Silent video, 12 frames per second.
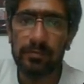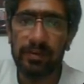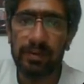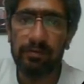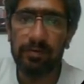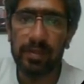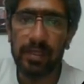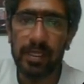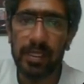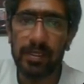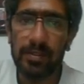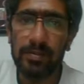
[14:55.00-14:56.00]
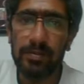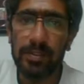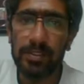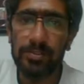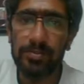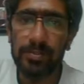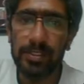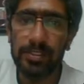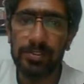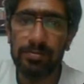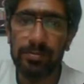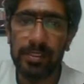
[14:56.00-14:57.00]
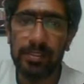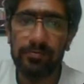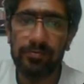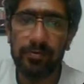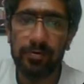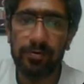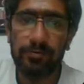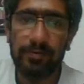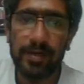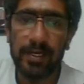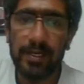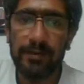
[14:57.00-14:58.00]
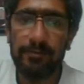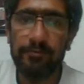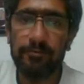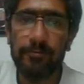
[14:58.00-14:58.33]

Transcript: where will I go? 2, 8, 2, 8, 4, 5,